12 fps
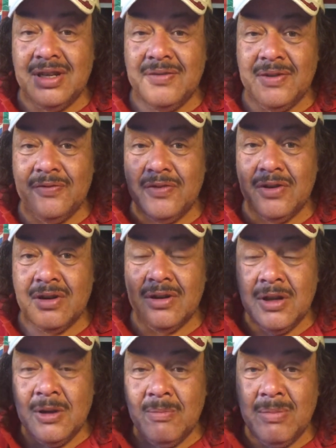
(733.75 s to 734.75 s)
leaving for
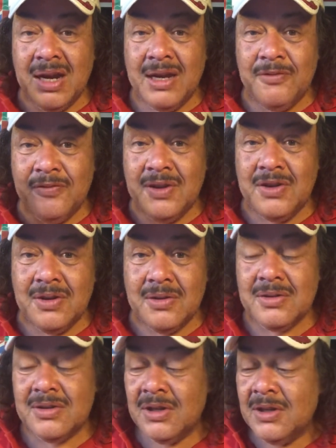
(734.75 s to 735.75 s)
my
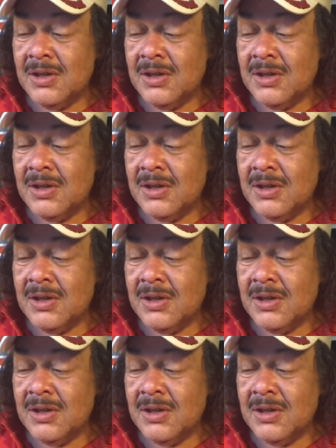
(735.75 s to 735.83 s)
videos